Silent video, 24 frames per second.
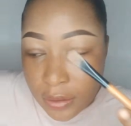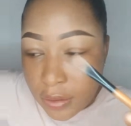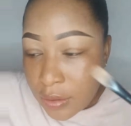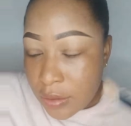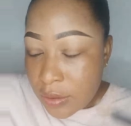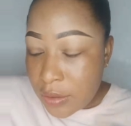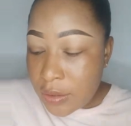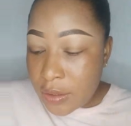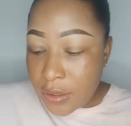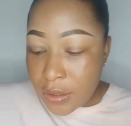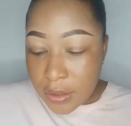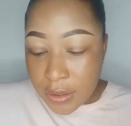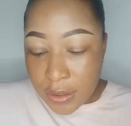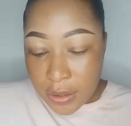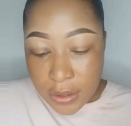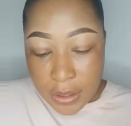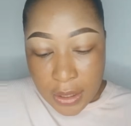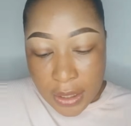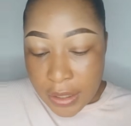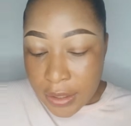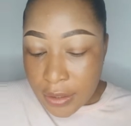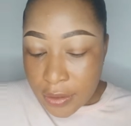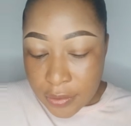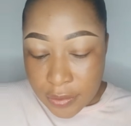Their
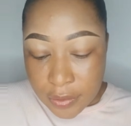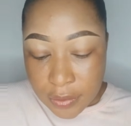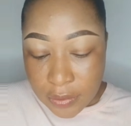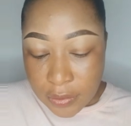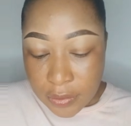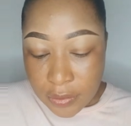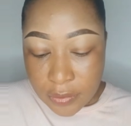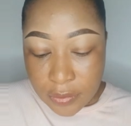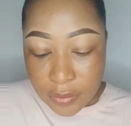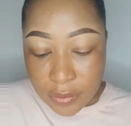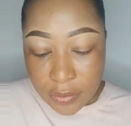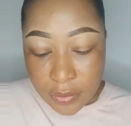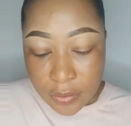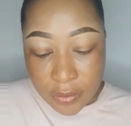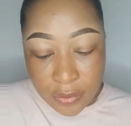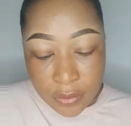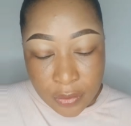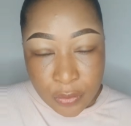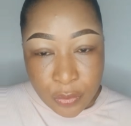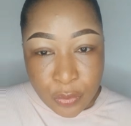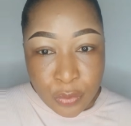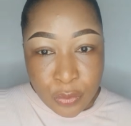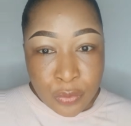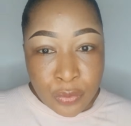client is not gonna
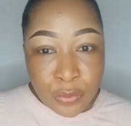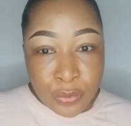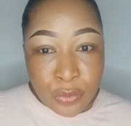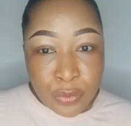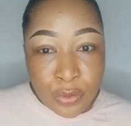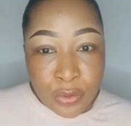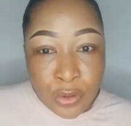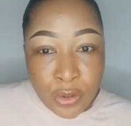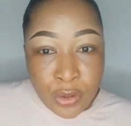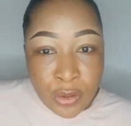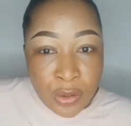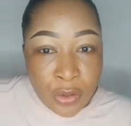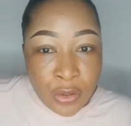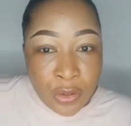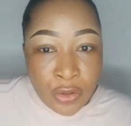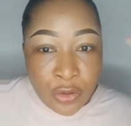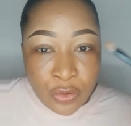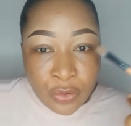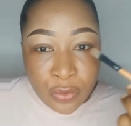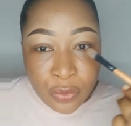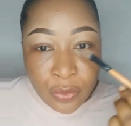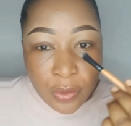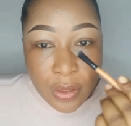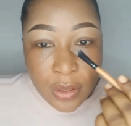know.
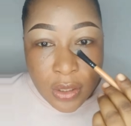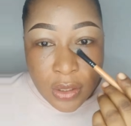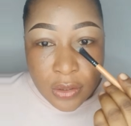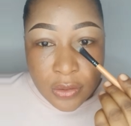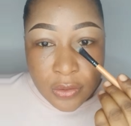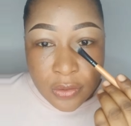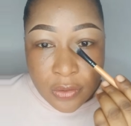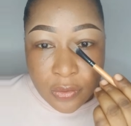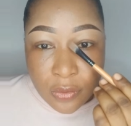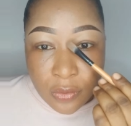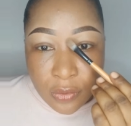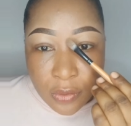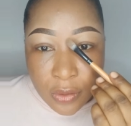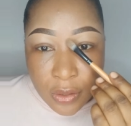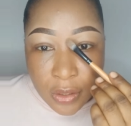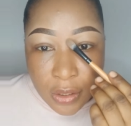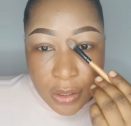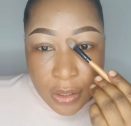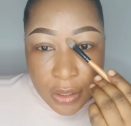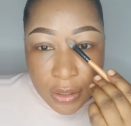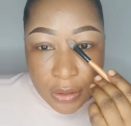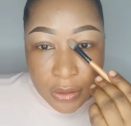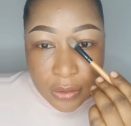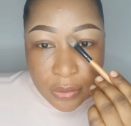You that is looking
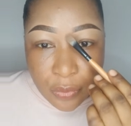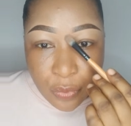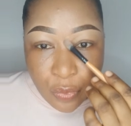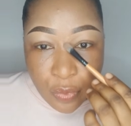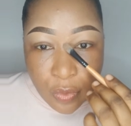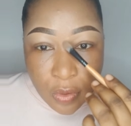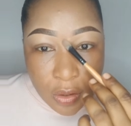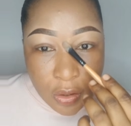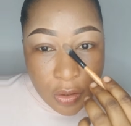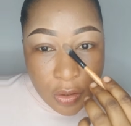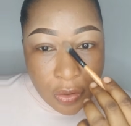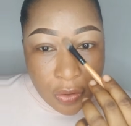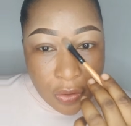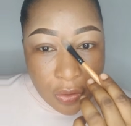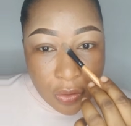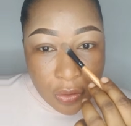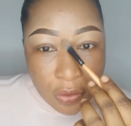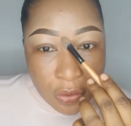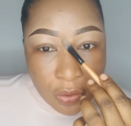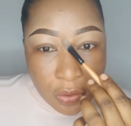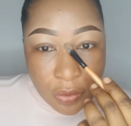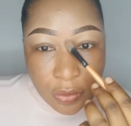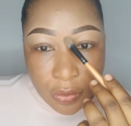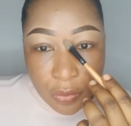at the work, you're not
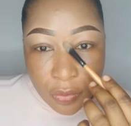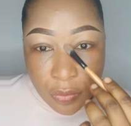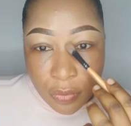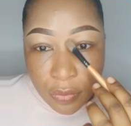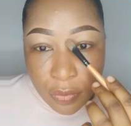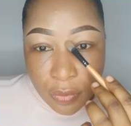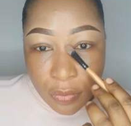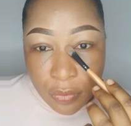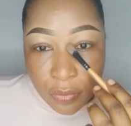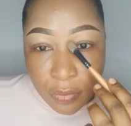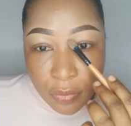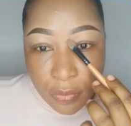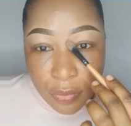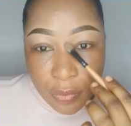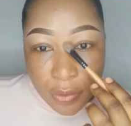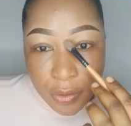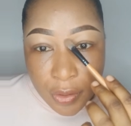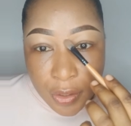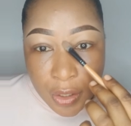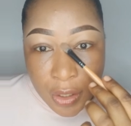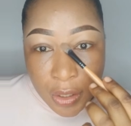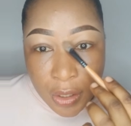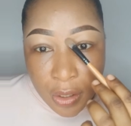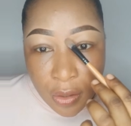gonna know.
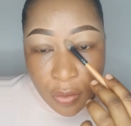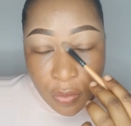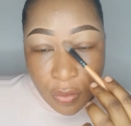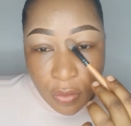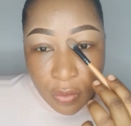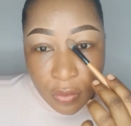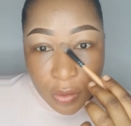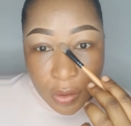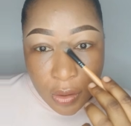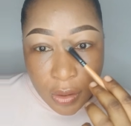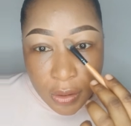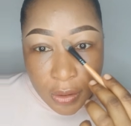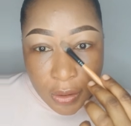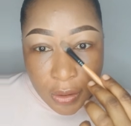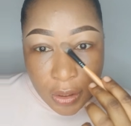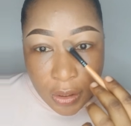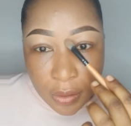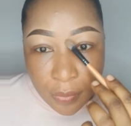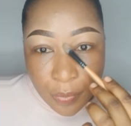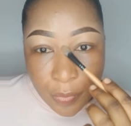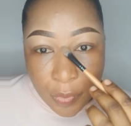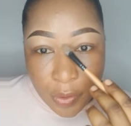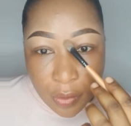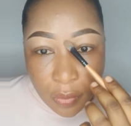They only
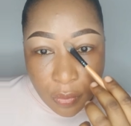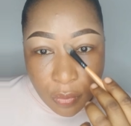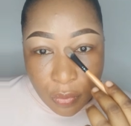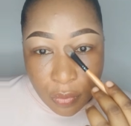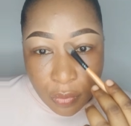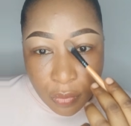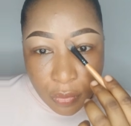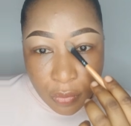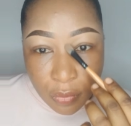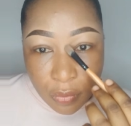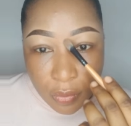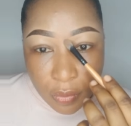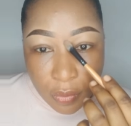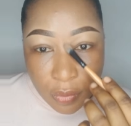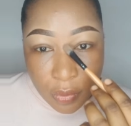them they know.